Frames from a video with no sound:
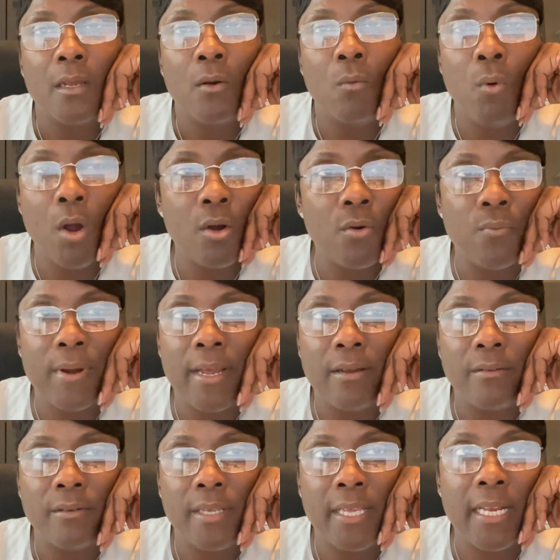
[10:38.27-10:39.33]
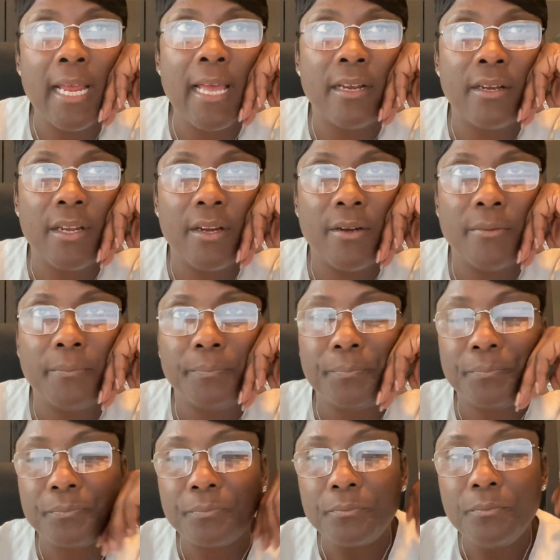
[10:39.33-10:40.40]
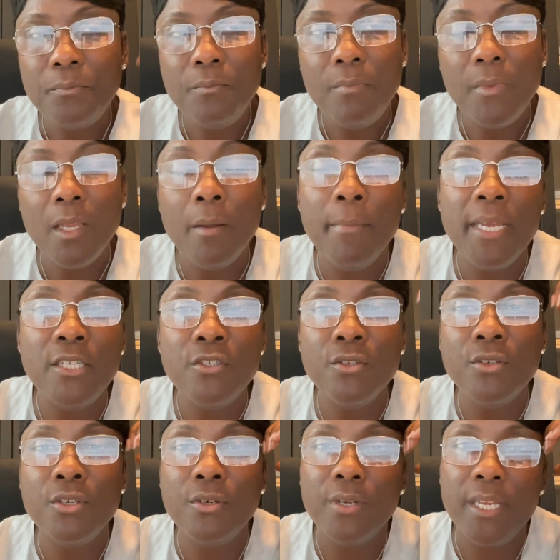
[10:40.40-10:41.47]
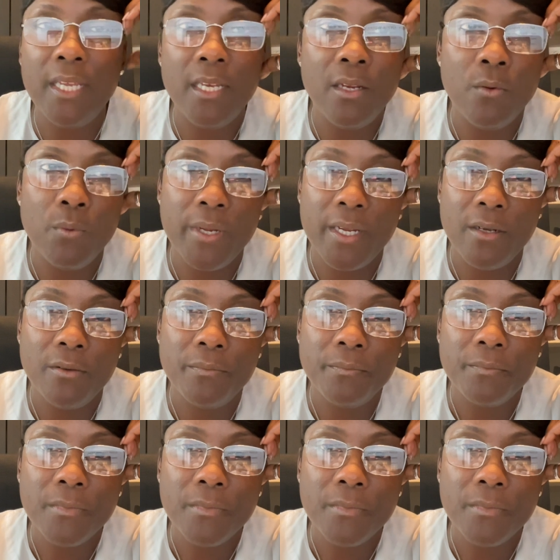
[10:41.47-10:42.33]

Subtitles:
walk around. Get out of there. Make sure you're eating well.